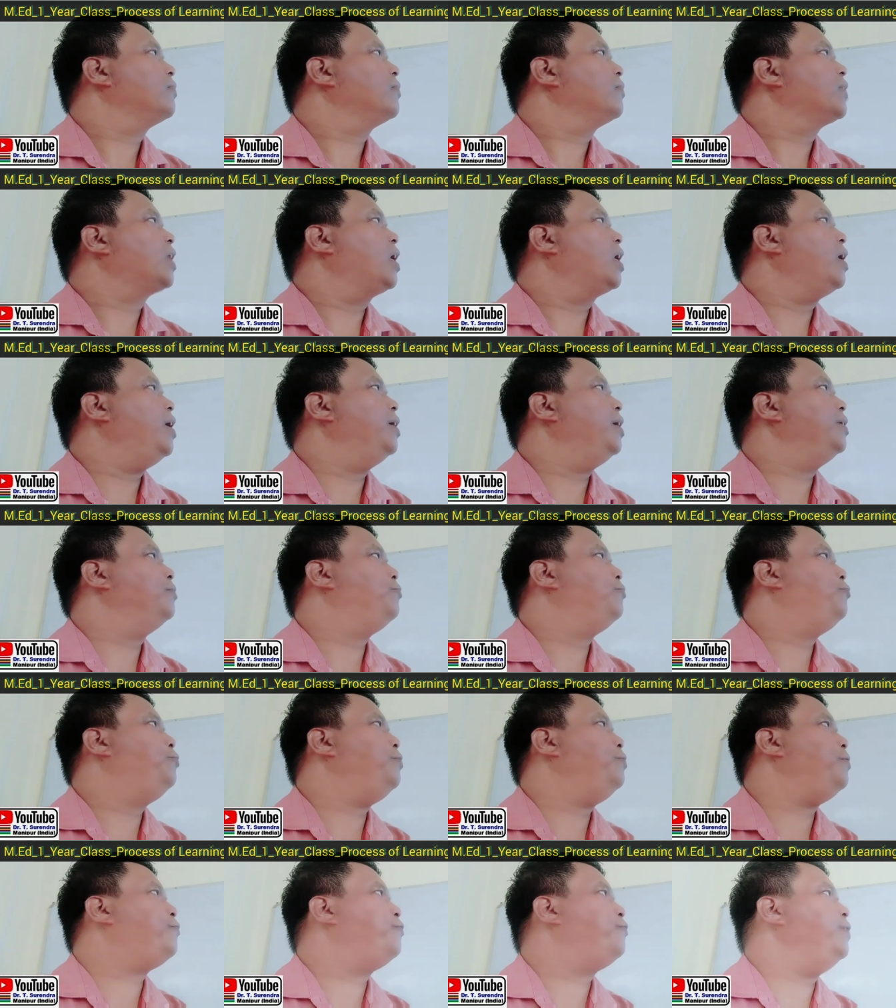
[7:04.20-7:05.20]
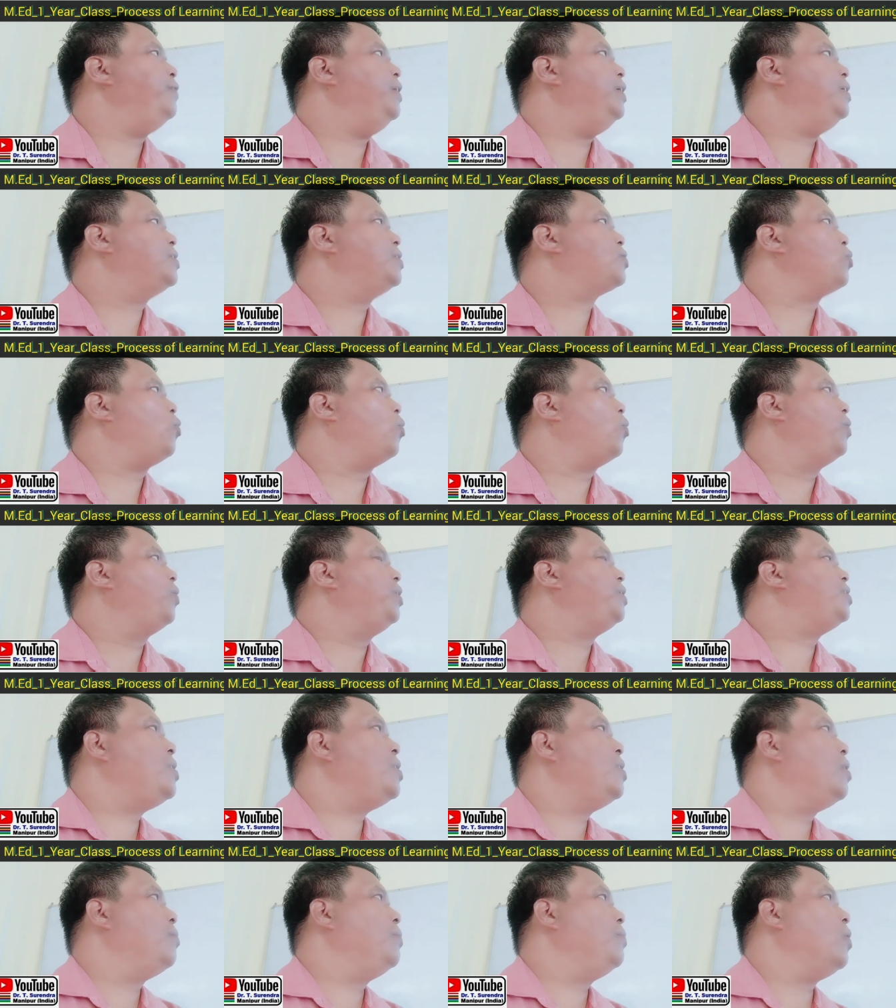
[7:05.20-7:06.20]
And fifth is
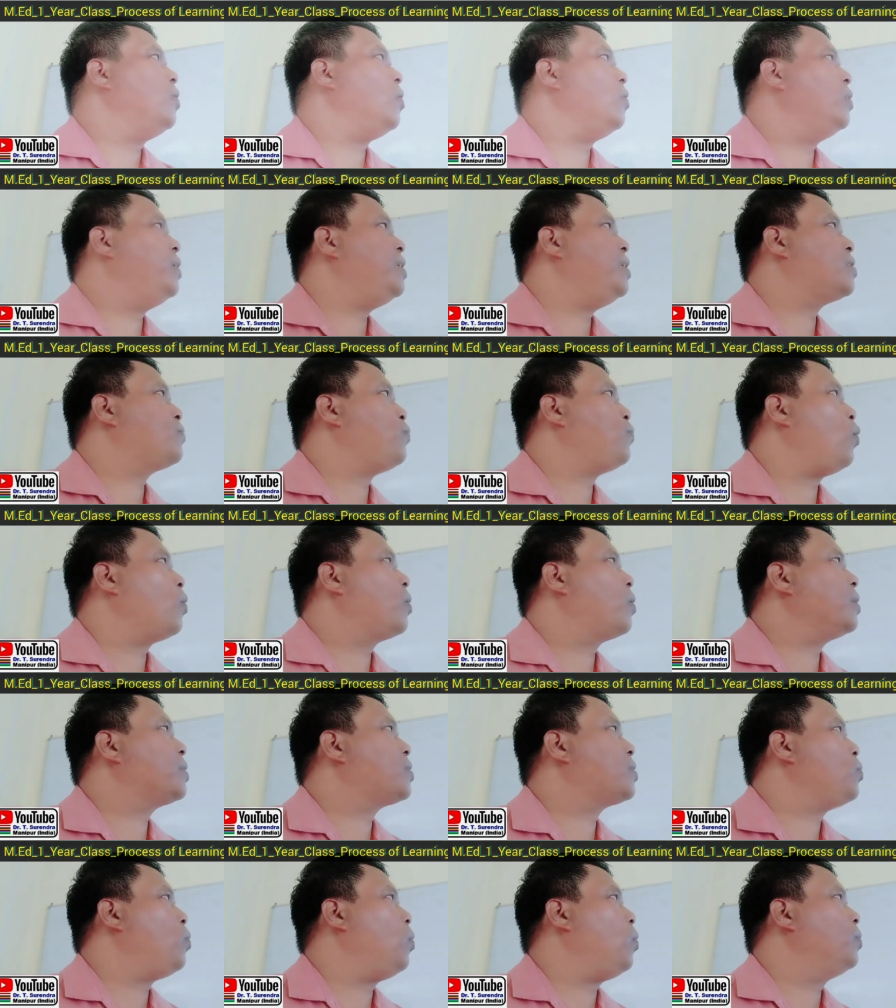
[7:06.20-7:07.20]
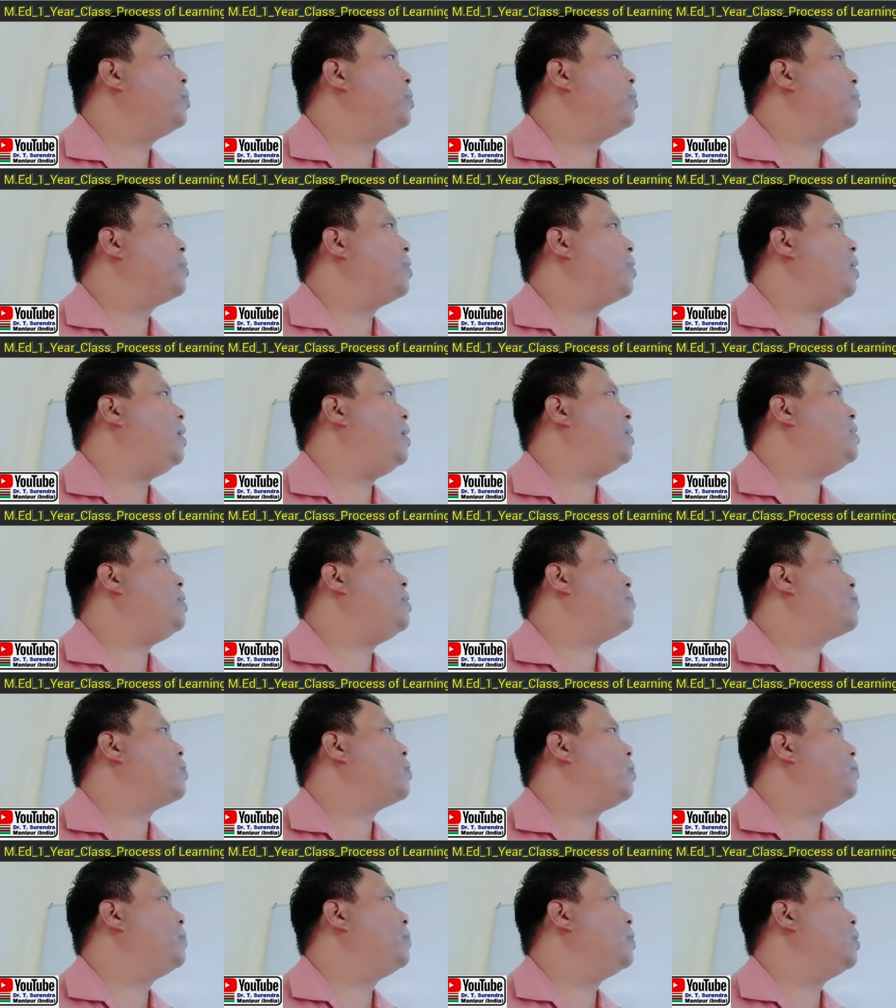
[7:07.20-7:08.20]
origin of knowledge, focus on the relatives
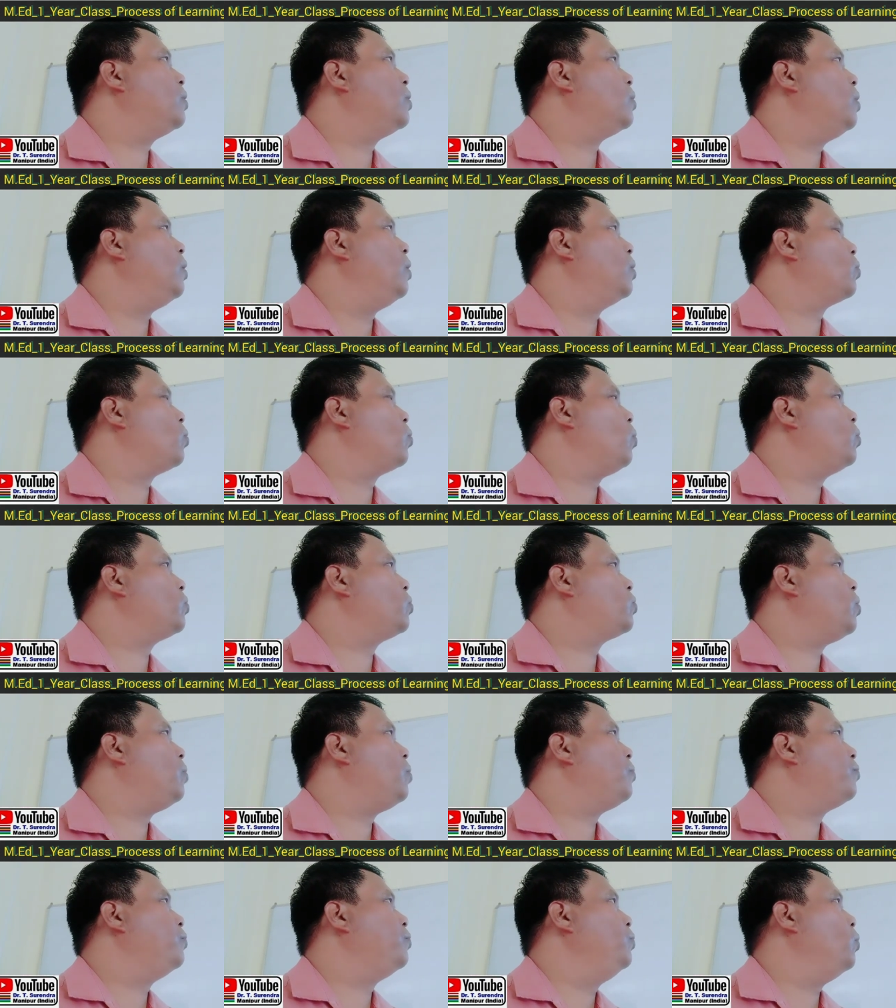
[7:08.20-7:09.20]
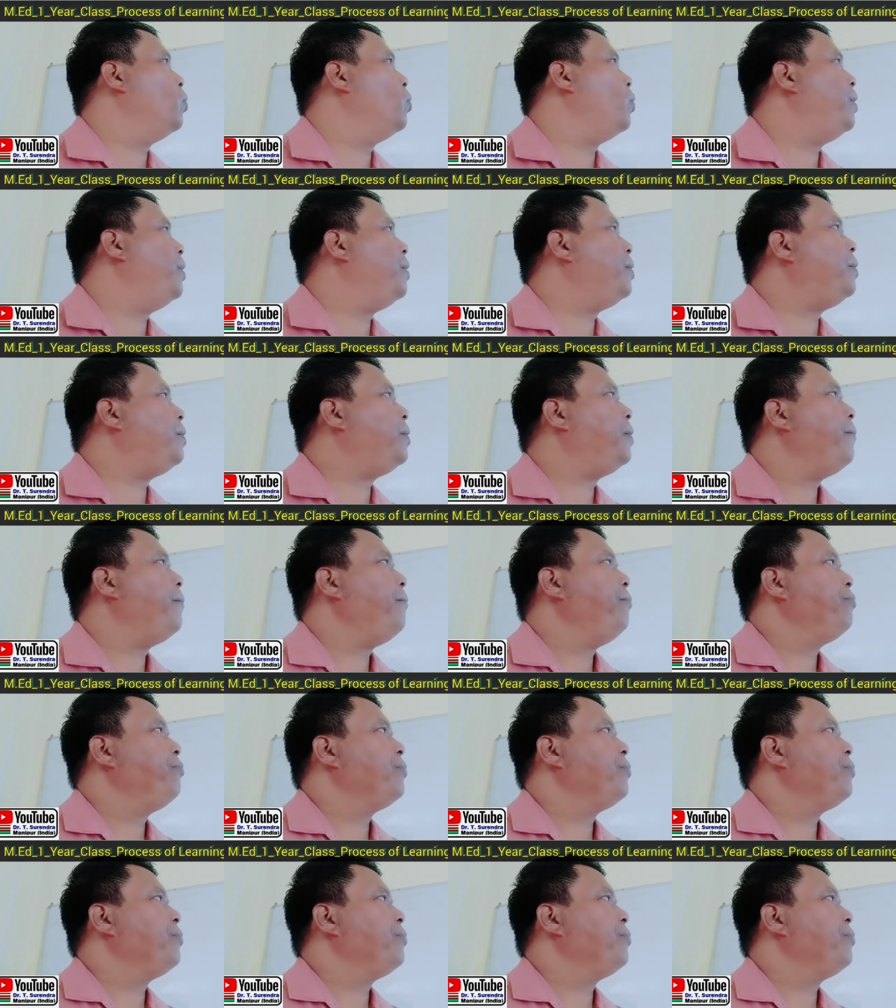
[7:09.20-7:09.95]
of the roles of knower